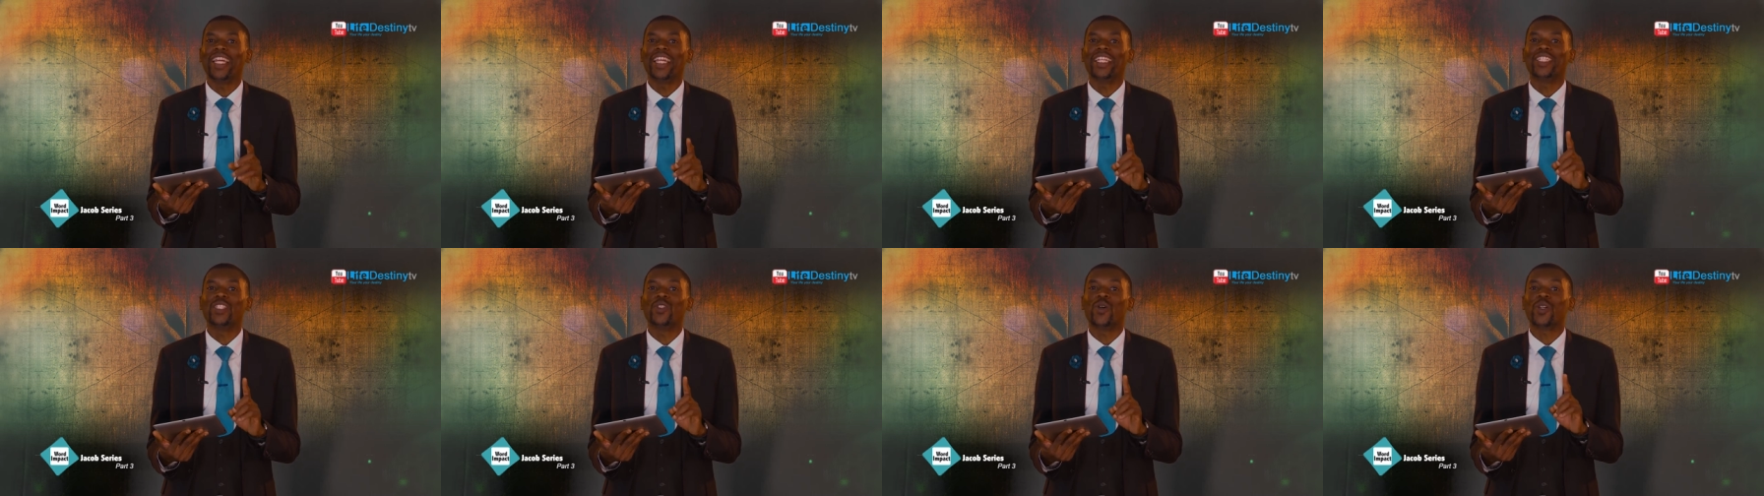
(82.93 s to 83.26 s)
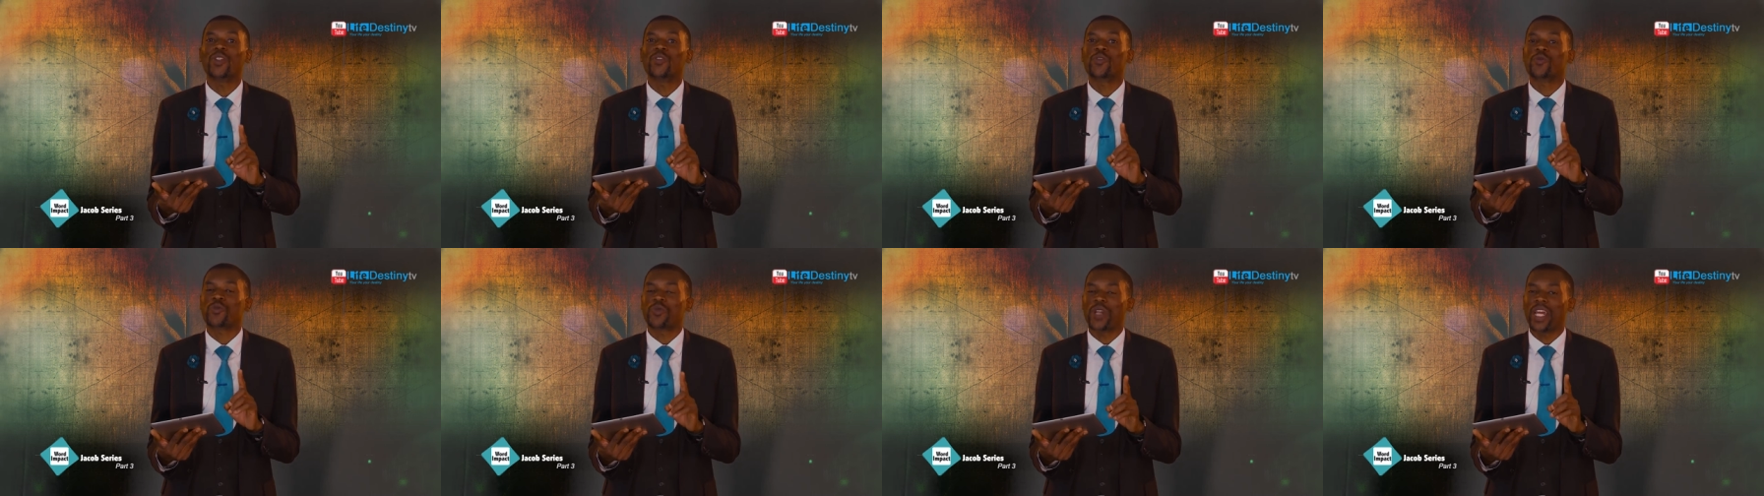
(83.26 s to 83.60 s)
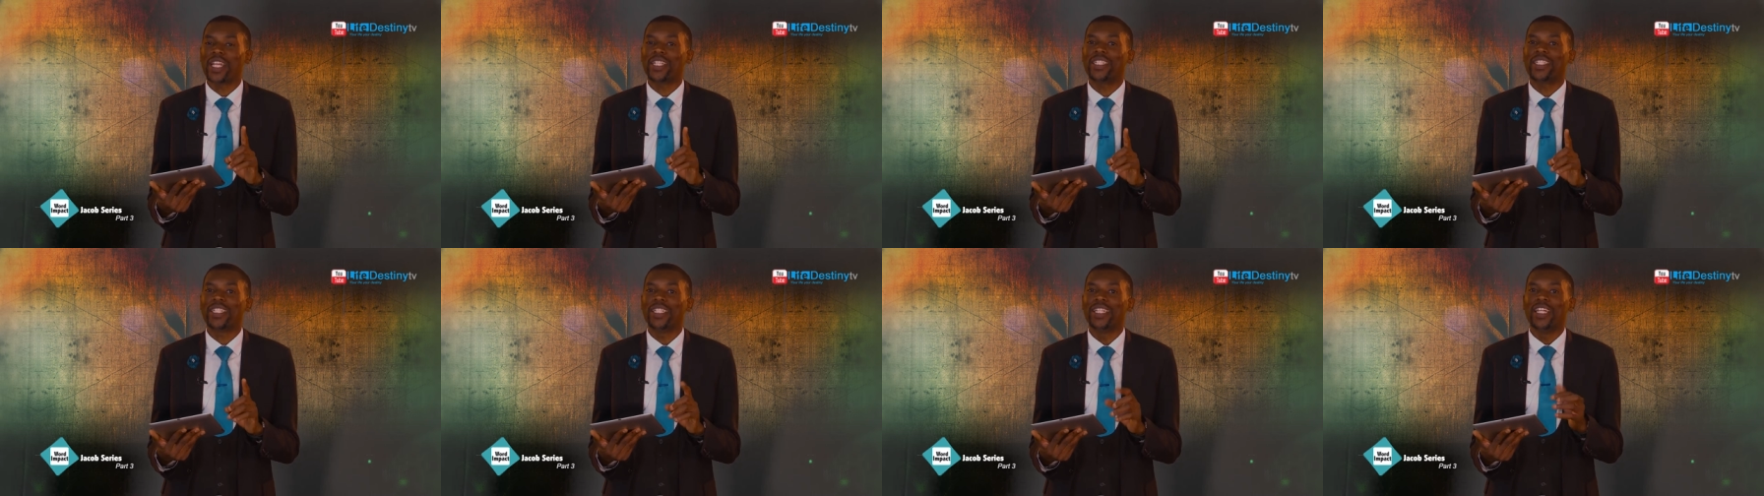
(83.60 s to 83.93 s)
is not
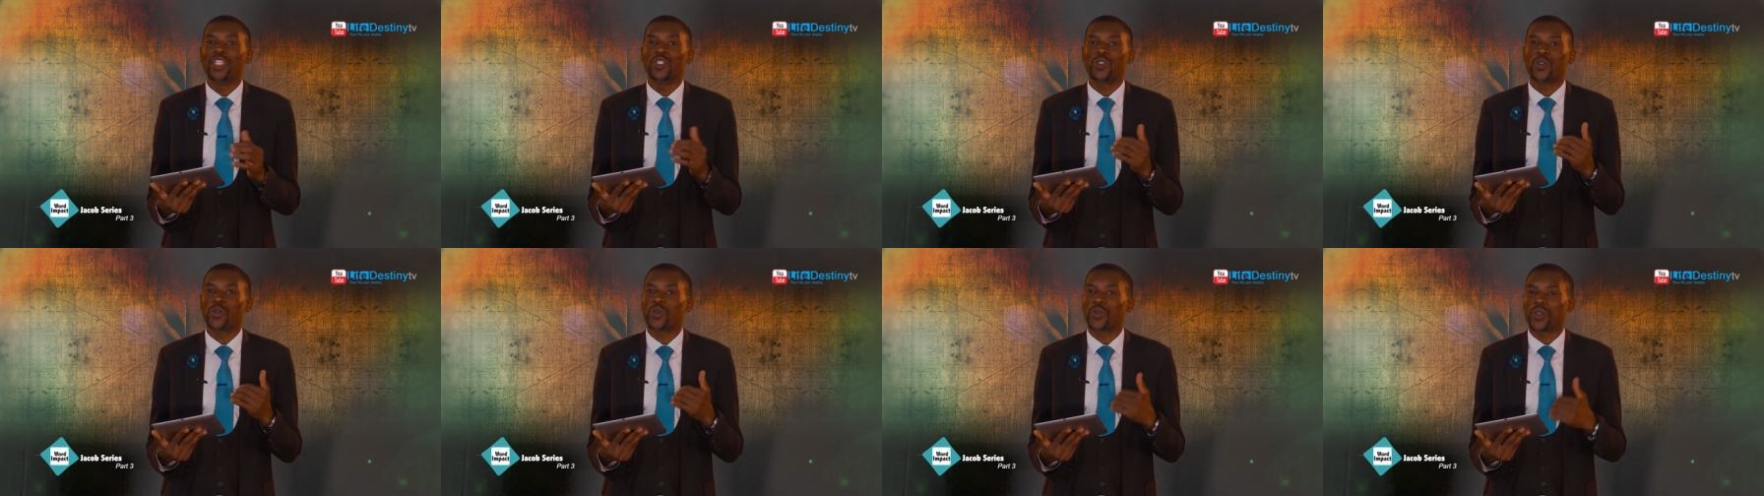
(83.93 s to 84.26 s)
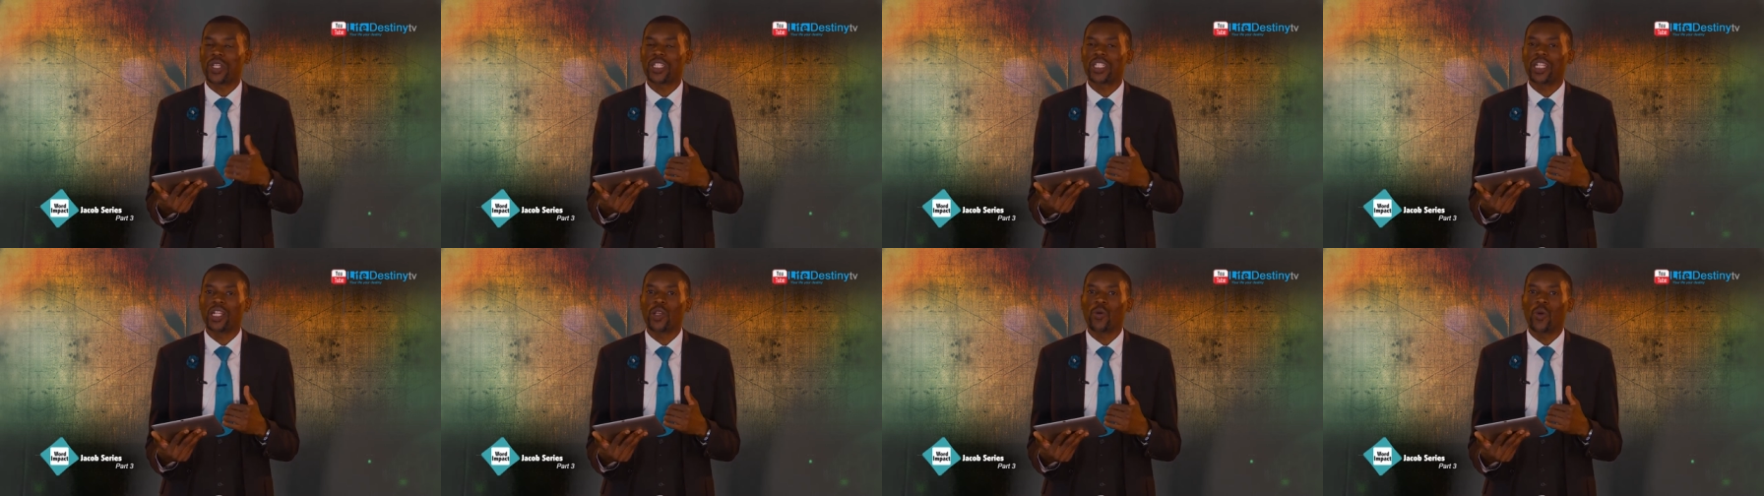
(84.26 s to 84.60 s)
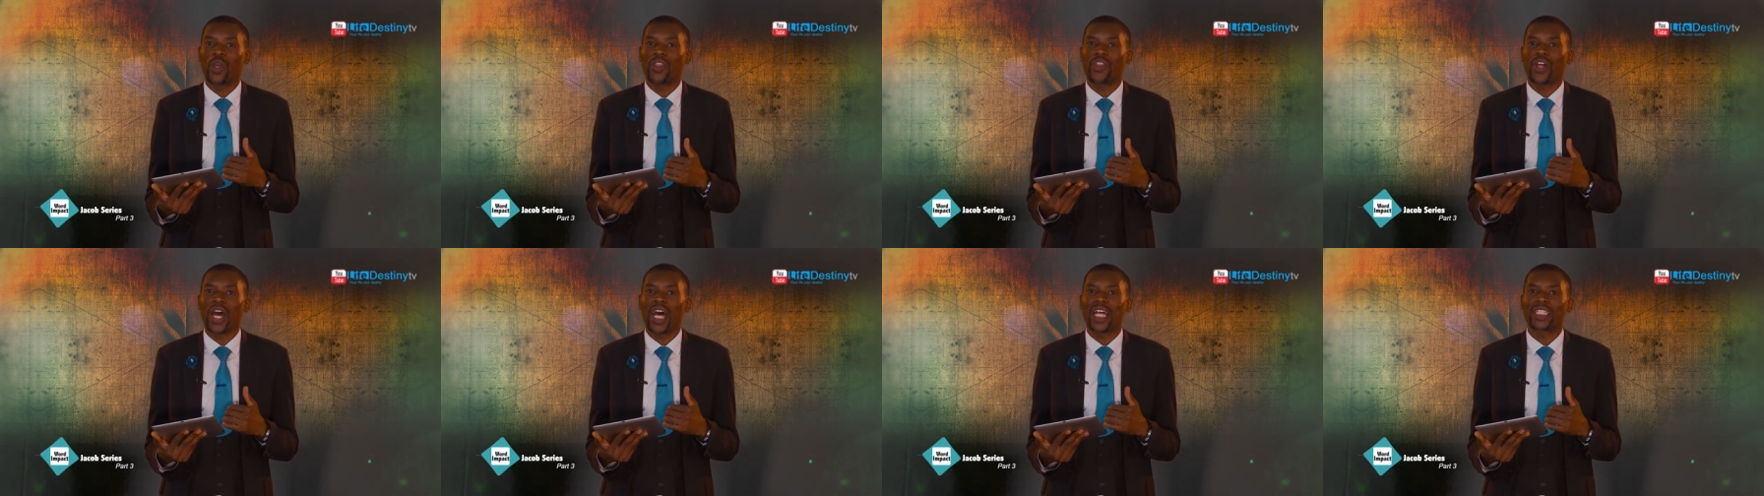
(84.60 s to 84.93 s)
ready to wrestle
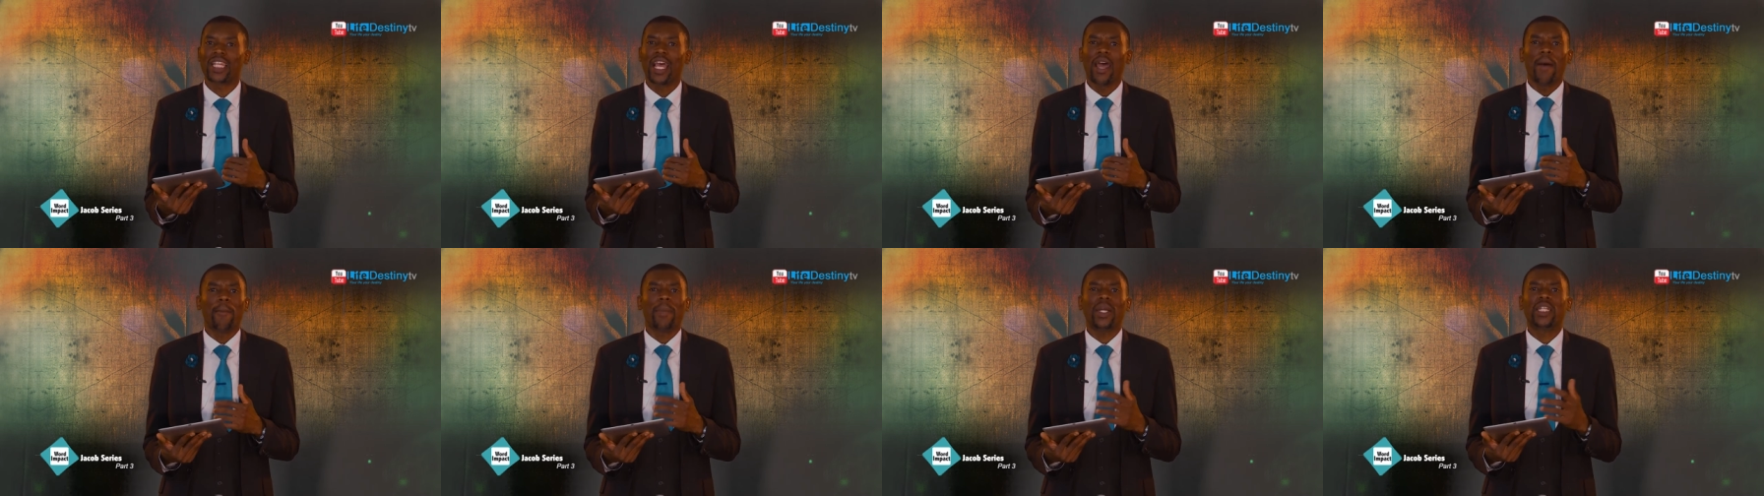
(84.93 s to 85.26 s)
with us.